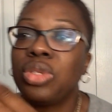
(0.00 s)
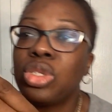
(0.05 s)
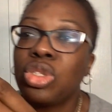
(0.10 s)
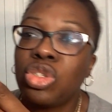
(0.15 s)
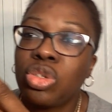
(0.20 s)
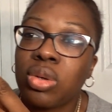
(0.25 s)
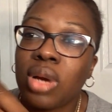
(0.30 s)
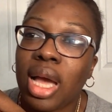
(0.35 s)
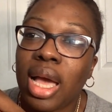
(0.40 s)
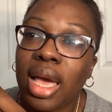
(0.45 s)
to
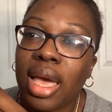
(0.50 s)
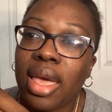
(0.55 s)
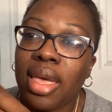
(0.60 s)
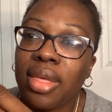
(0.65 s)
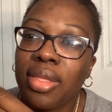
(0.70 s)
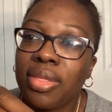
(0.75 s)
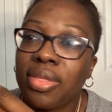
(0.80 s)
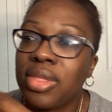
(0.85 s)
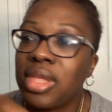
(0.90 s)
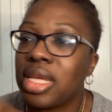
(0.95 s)

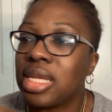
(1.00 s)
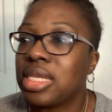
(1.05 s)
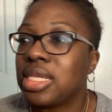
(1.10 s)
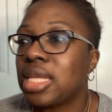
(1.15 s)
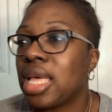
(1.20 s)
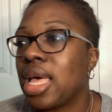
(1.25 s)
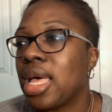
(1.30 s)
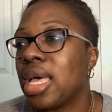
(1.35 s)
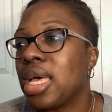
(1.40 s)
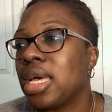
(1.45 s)
try this
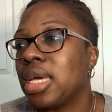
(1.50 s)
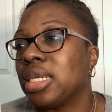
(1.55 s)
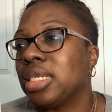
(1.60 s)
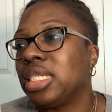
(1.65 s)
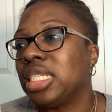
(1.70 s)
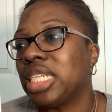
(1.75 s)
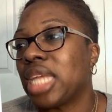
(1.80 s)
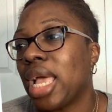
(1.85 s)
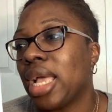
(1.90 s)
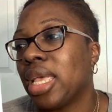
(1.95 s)

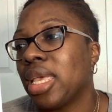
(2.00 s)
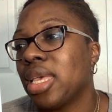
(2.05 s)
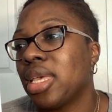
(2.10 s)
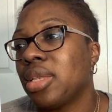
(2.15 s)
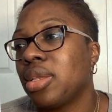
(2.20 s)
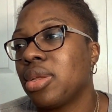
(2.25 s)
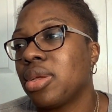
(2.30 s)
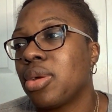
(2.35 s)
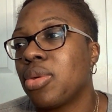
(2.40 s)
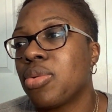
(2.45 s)

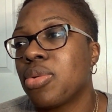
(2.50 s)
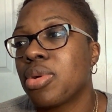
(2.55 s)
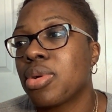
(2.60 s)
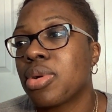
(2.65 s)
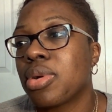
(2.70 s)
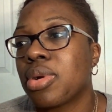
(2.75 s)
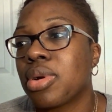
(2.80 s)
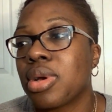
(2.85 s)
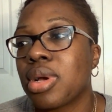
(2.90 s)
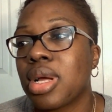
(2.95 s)
jacket,
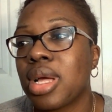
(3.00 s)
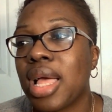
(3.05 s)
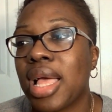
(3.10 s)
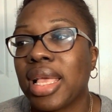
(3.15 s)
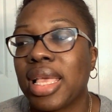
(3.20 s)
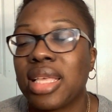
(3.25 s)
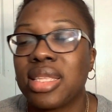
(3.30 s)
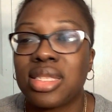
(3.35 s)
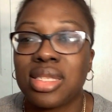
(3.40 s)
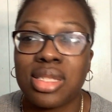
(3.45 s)
or I
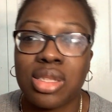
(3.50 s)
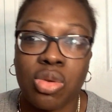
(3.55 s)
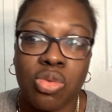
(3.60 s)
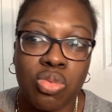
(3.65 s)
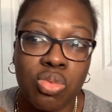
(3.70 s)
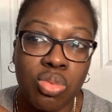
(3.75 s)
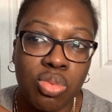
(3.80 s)
guess it's a